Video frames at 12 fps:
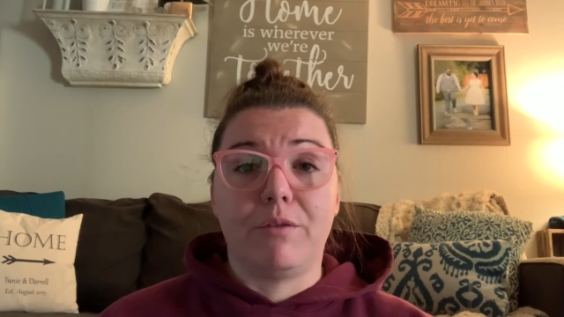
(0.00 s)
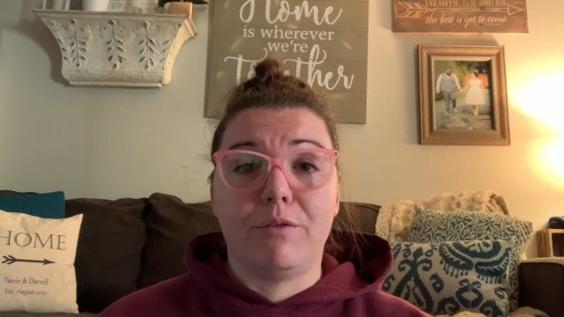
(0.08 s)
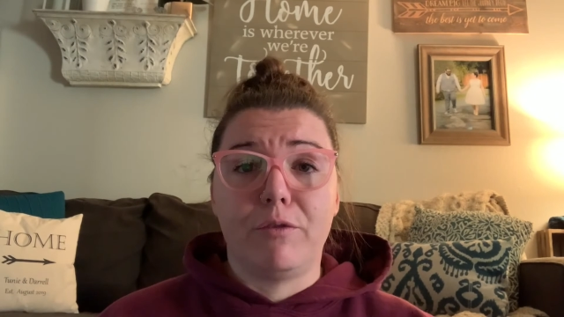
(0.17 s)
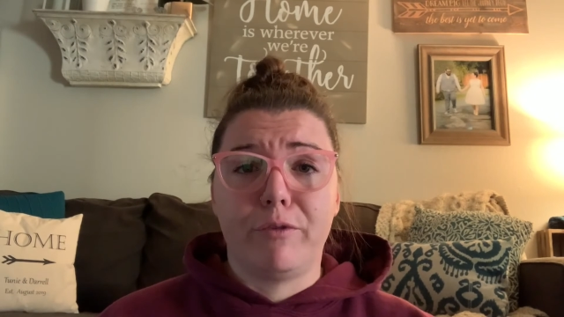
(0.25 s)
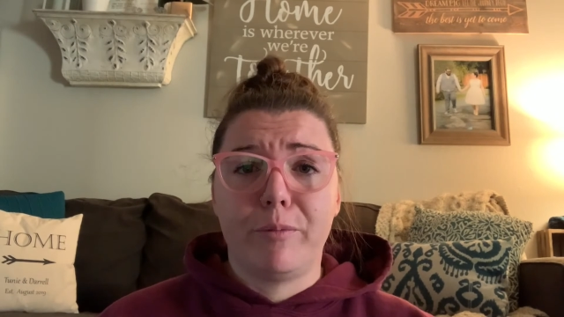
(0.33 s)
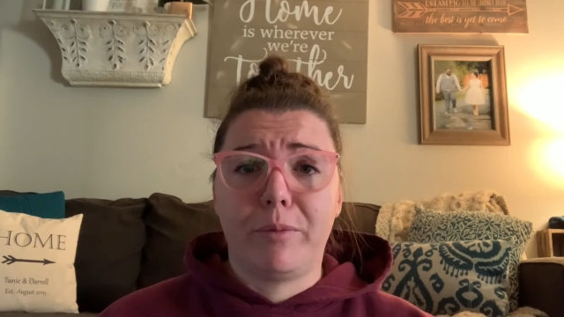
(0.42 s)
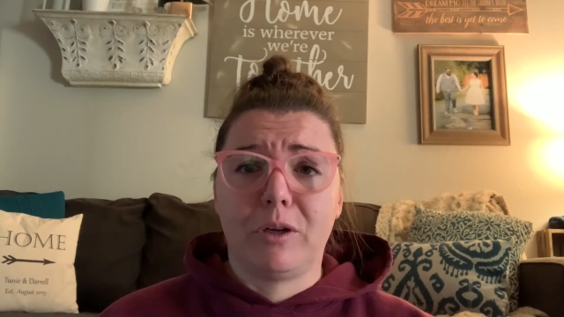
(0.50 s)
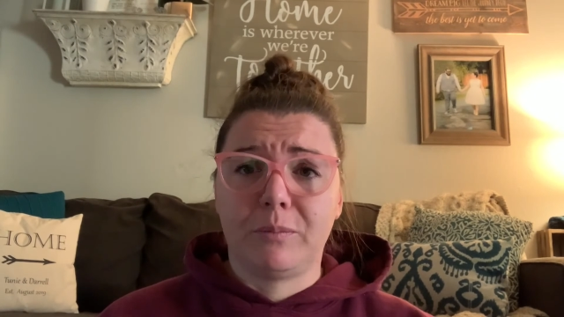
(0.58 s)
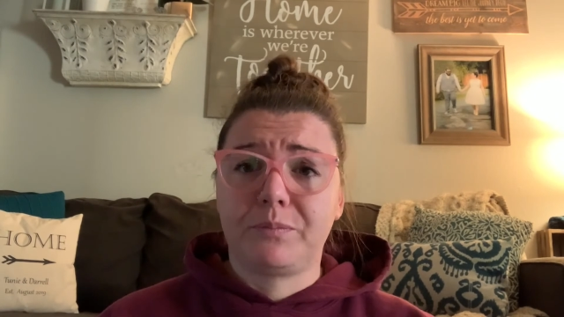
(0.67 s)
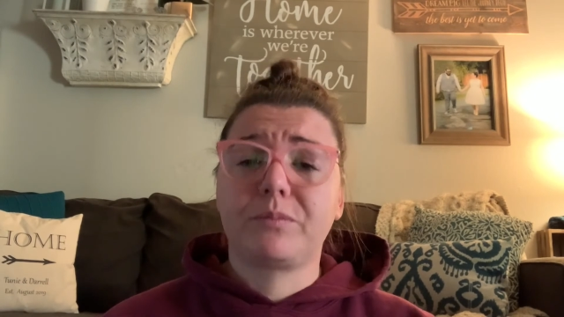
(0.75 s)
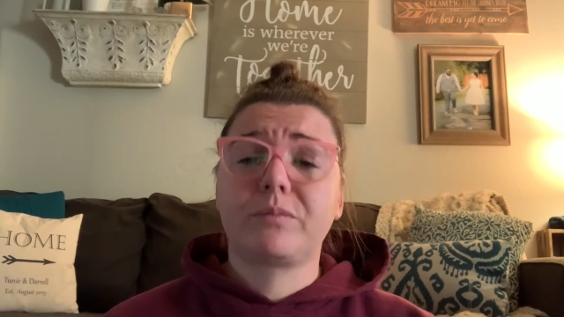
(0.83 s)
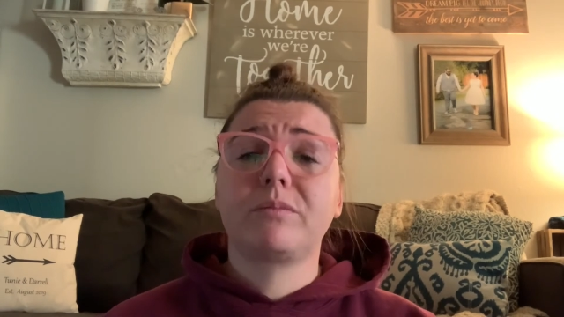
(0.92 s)
November,
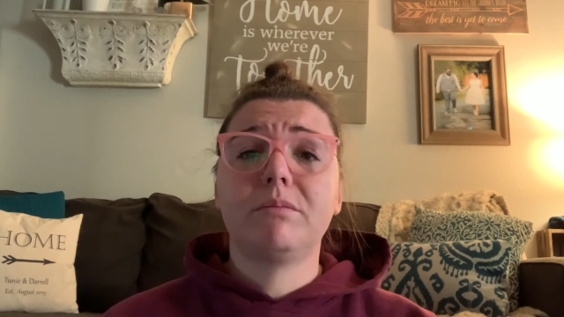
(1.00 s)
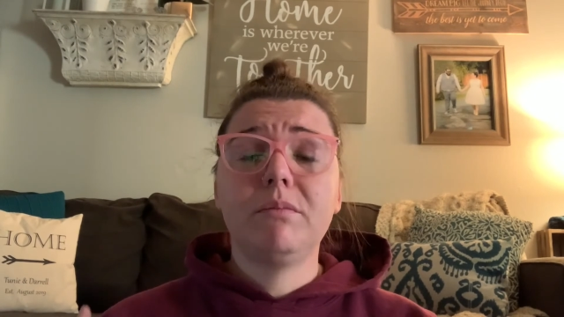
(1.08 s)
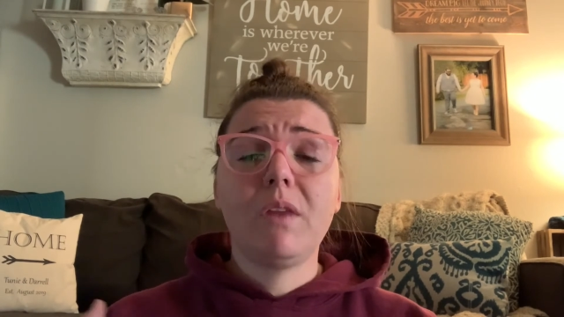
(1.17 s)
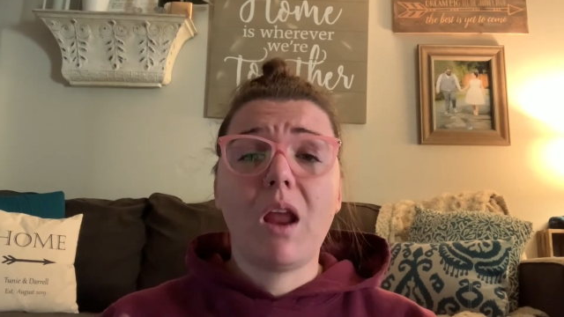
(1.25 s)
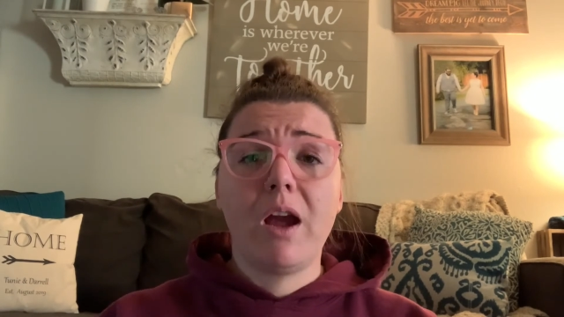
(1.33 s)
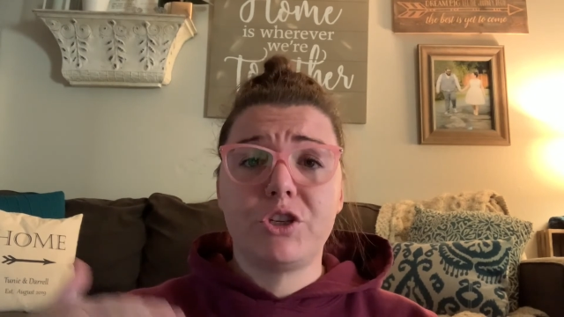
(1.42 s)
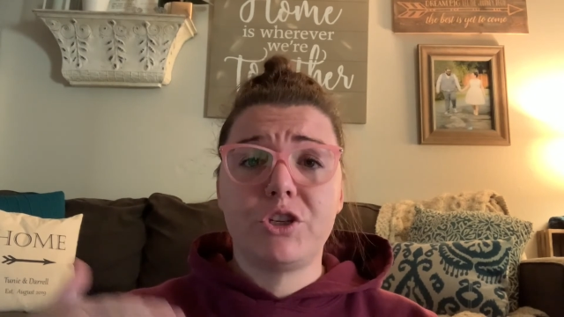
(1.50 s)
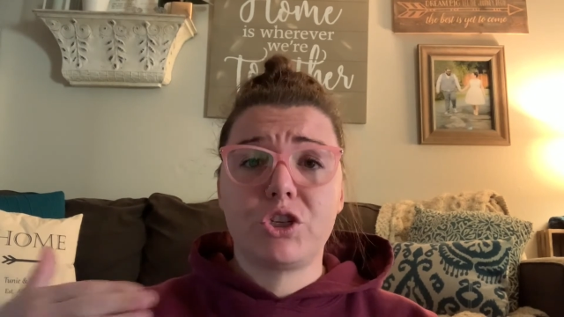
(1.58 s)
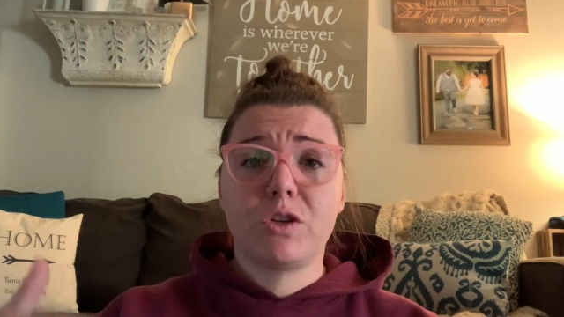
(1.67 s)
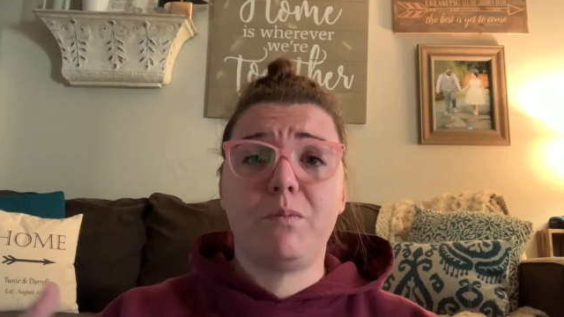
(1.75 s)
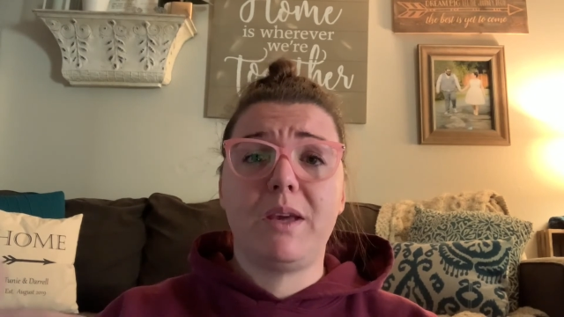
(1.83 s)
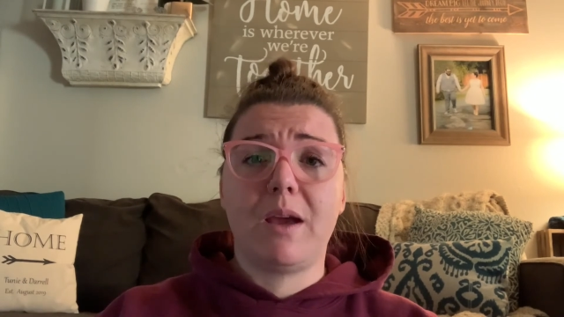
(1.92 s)
I
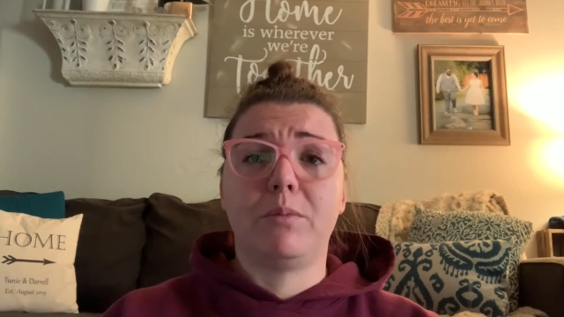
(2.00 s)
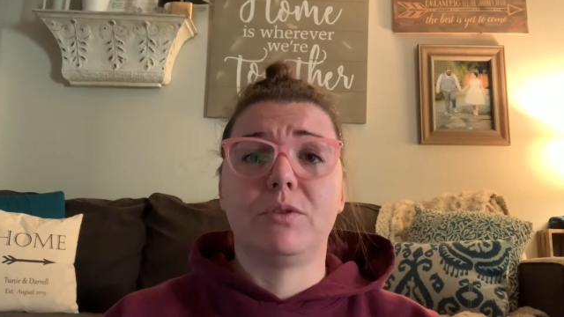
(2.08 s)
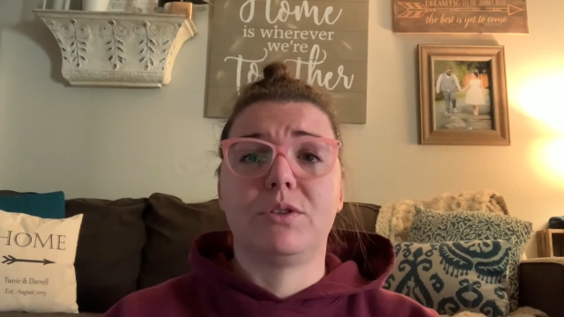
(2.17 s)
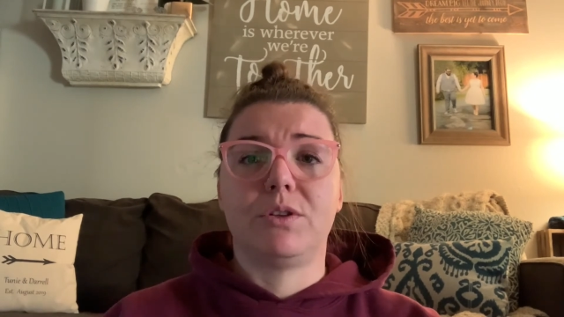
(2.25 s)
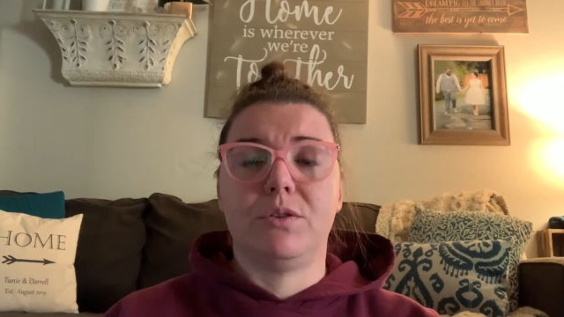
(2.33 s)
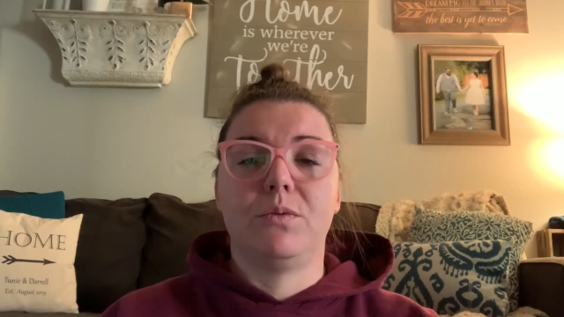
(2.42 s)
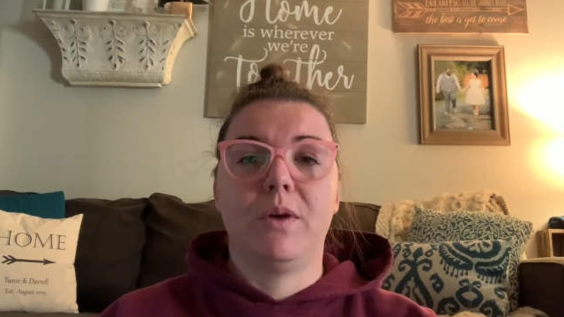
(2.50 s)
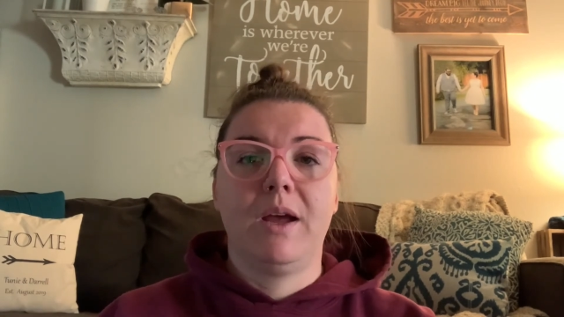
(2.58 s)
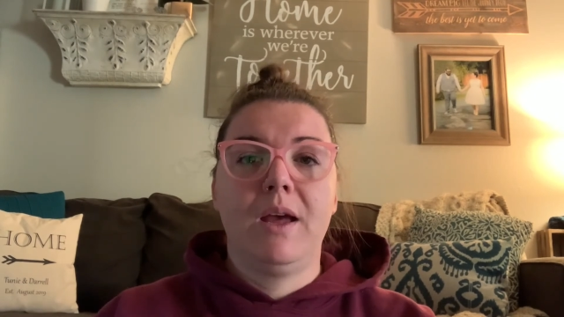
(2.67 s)
should be able to